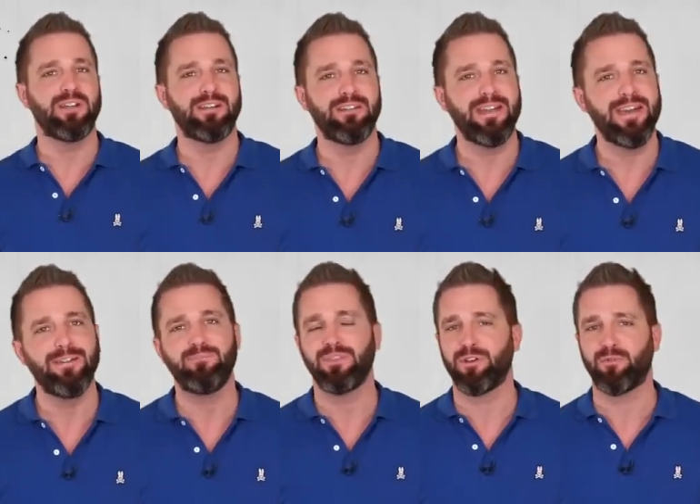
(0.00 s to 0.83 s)
done that,
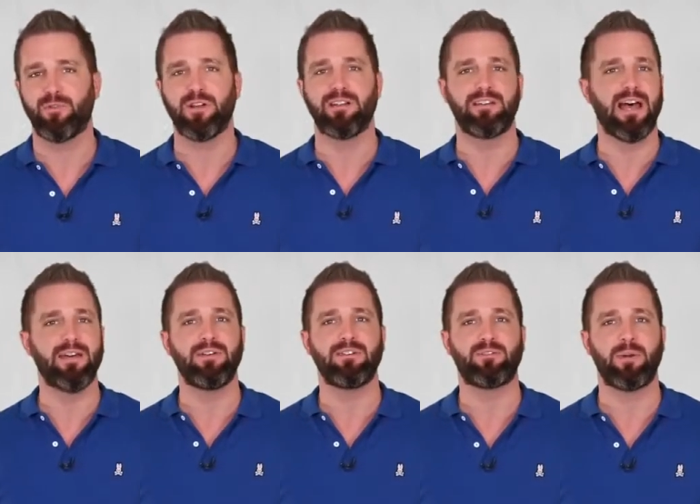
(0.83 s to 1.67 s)
you're free to dive
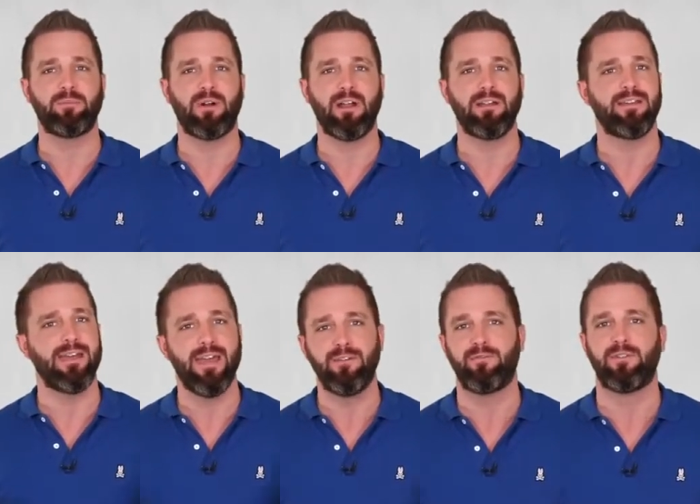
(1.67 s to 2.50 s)
into scriptwriting head